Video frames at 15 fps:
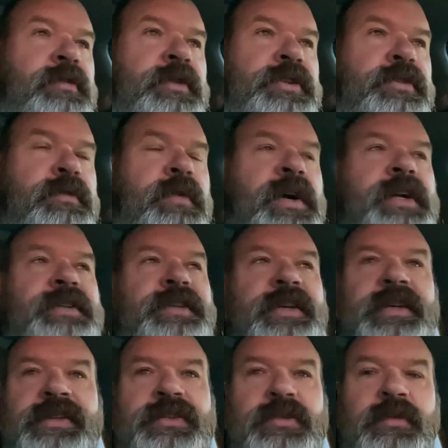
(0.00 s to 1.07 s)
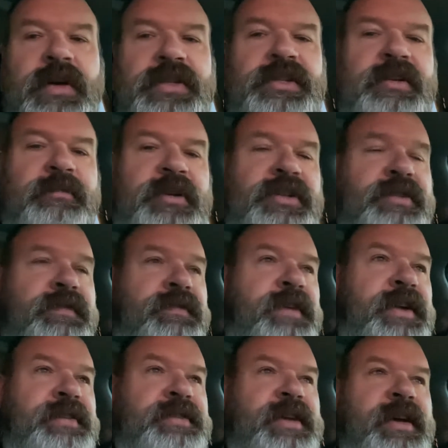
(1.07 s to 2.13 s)
what you're watching is you're watching a bunch of
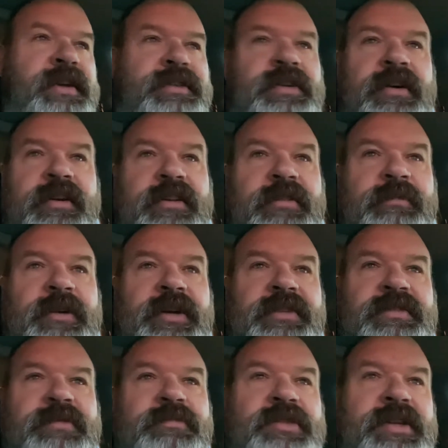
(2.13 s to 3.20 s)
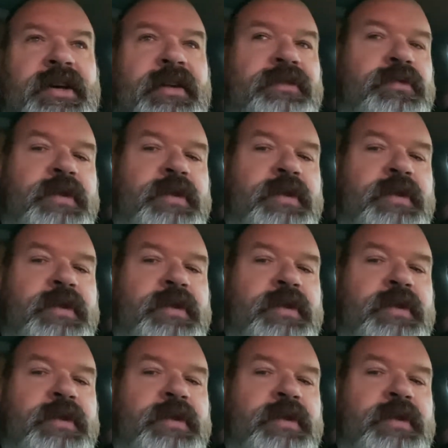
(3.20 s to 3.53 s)
friends kind of talking amongst themselves.